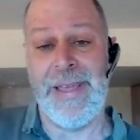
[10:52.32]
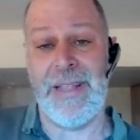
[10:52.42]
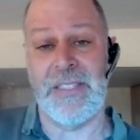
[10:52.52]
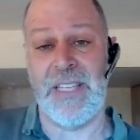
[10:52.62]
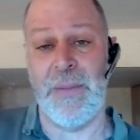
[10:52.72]

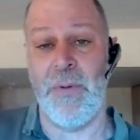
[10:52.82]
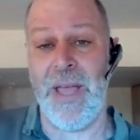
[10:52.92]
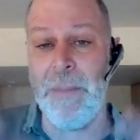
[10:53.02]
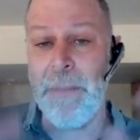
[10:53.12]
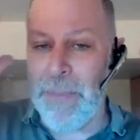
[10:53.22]
some
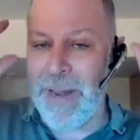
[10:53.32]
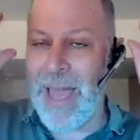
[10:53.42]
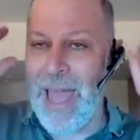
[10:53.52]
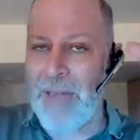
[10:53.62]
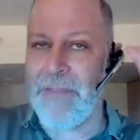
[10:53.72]
way. But
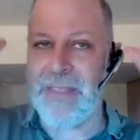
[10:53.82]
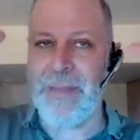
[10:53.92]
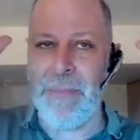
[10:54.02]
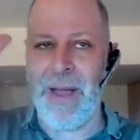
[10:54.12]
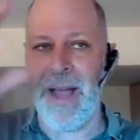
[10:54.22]
having the
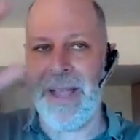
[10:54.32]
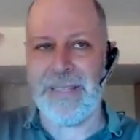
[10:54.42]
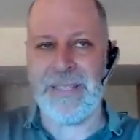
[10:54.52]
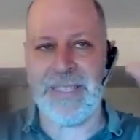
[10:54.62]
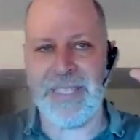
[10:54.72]

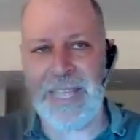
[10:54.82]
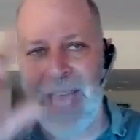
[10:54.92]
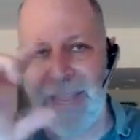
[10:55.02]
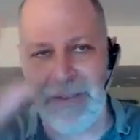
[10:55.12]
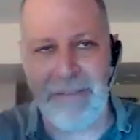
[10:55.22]

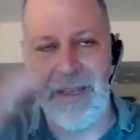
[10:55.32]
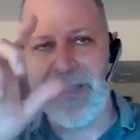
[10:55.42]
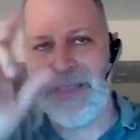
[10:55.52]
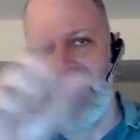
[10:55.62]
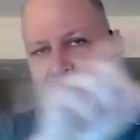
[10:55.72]
mindset
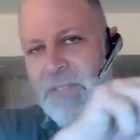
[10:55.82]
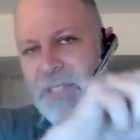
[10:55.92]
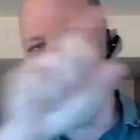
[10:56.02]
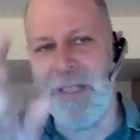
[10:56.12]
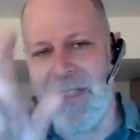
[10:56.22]
that I'm
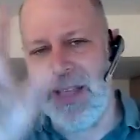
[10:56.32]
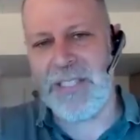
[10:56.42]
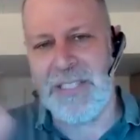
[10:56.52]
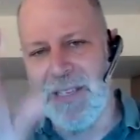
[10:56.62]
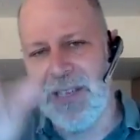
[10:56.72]
doing
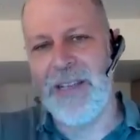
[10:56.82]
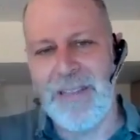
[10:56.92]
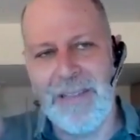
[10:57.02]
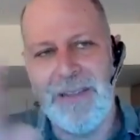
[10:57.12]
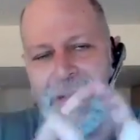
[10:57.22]
this
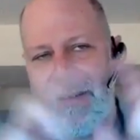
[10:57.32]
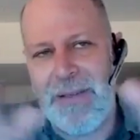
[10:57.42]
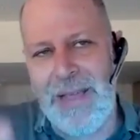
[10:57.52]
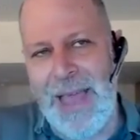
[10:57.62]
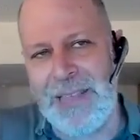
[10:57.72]

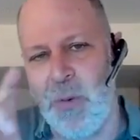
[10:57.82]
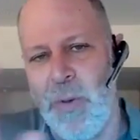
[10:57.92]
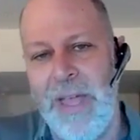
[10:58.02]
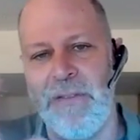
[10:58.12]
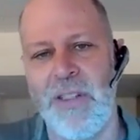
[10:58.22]
as a
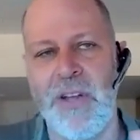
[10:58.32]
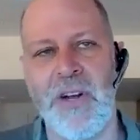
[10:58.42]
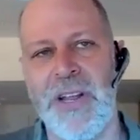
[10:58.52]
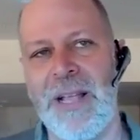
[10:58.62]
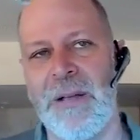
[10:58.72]
way of
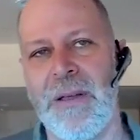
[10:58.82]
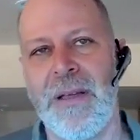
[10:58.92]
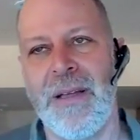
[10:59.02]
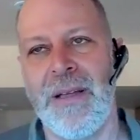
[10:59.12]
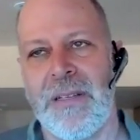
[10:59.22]
learning
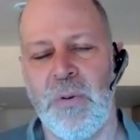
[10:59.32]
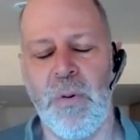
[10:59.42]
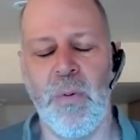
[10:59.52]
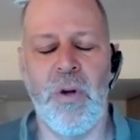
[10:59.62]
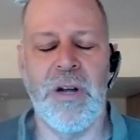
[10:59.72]
to
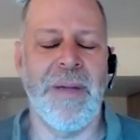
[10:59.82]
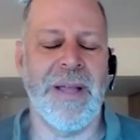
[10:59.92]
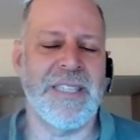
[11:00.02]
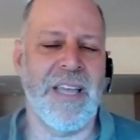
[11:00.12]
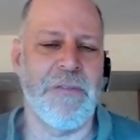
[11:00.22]
reward
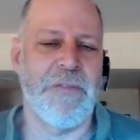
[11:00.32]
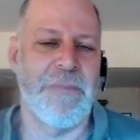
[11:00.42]
myself